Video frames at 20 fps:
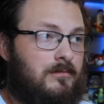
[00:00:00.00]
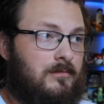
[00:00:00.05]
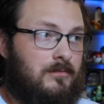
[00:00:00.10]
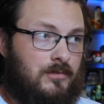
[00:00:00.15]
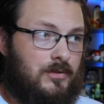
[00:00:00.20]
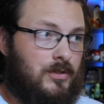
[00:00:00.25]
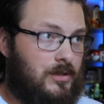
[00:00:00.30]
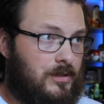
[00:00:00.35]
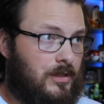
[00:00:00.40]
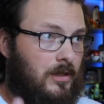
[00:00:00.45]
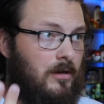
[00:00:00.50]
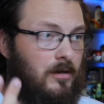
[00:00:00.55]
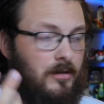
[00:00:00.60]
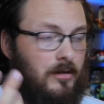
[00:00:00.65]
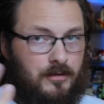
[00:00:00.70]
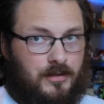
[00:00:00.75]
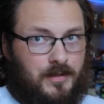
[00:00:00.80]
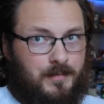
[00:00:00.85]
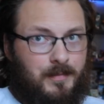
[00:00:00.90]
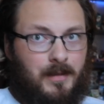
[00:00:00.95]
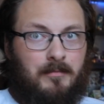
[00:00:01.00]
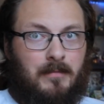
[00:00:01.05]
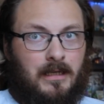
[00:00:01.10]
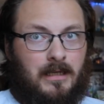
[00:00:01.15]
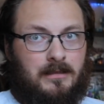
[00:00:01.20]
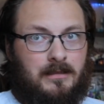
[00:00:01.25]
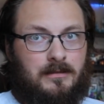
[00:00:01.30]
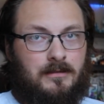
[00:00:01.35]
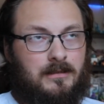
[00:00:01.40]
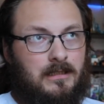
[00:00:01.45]
just so I know, Spin
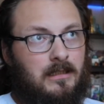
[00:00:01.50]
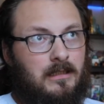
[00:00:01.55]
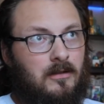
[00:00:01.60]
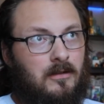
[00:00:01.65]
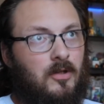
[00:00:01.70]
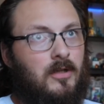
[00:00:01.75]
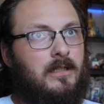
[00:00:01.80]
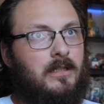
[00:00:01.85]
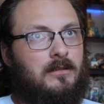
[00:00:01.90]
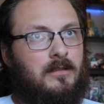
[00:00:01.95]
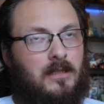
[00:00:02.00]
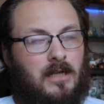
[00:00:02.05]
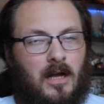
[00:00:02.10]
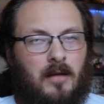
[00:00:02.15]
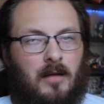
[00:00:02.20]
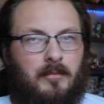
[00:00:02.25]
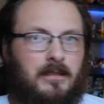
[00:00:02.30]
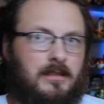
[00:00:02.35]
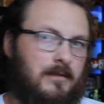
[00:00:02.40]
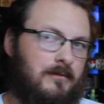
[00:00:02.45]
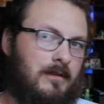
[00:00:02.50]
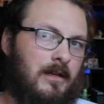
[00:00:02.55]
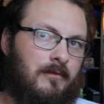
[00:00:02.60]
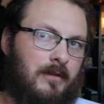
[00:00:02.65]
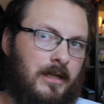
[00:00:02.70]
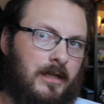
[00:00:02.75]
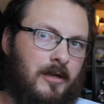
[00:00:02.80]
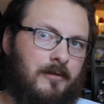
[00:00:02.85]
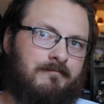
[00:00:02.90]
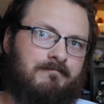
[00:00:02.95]
Master did look at the comments of that
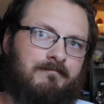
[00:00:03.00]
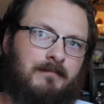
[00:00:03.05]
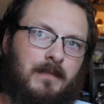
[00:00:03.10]
video.